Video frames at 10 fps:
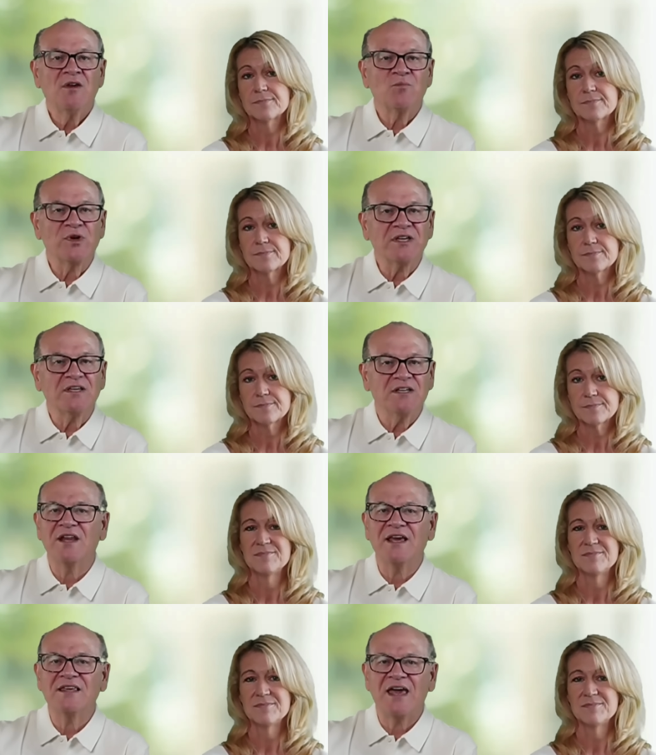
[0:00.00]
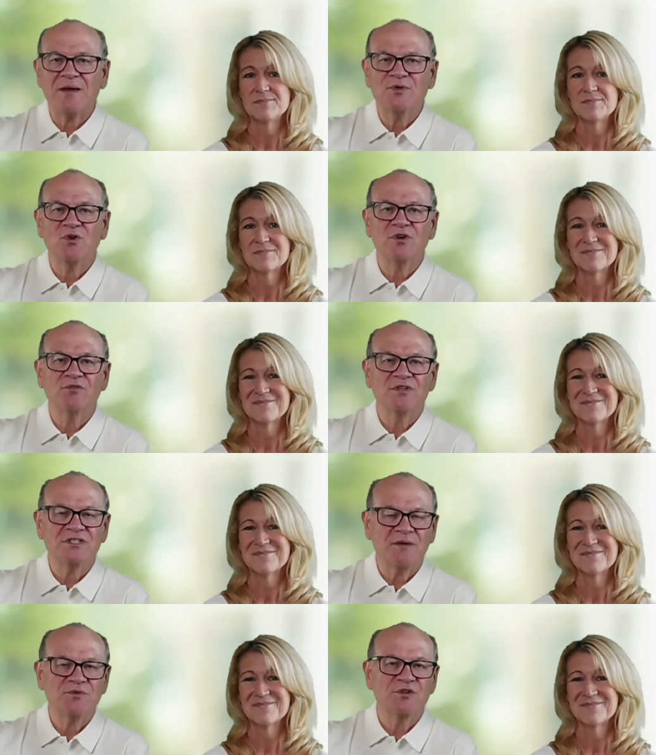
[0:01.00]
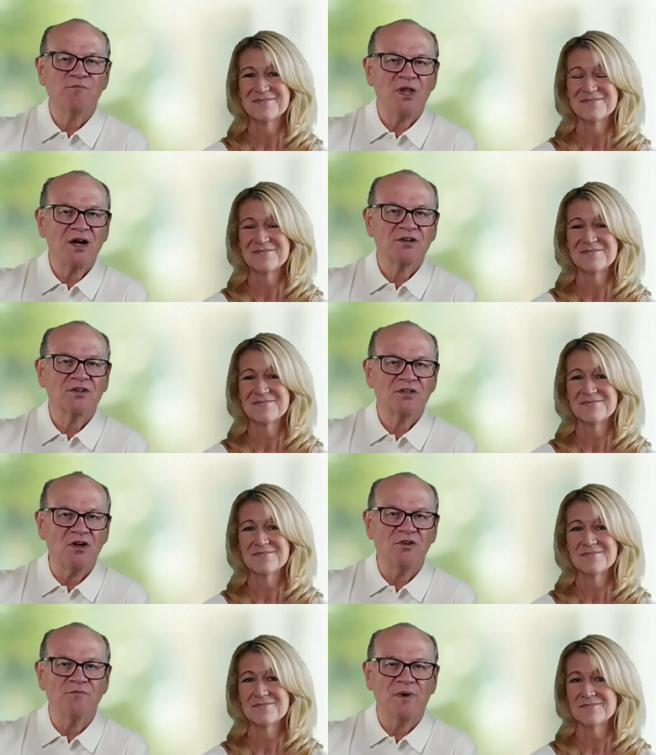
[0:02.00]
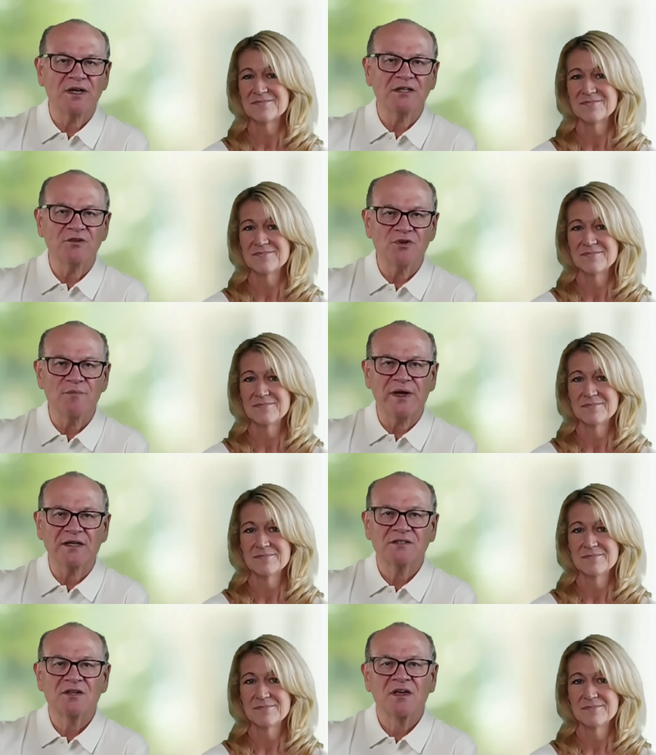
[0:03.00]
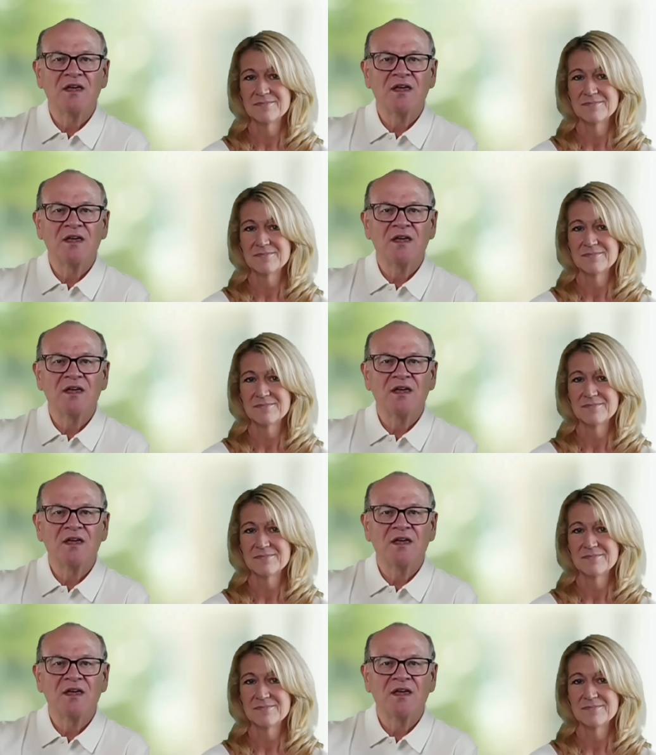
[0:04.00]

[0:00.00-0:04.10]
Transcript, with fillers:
Speaker 1: bringing in a cannabinoid receptor blocker called monlunabant.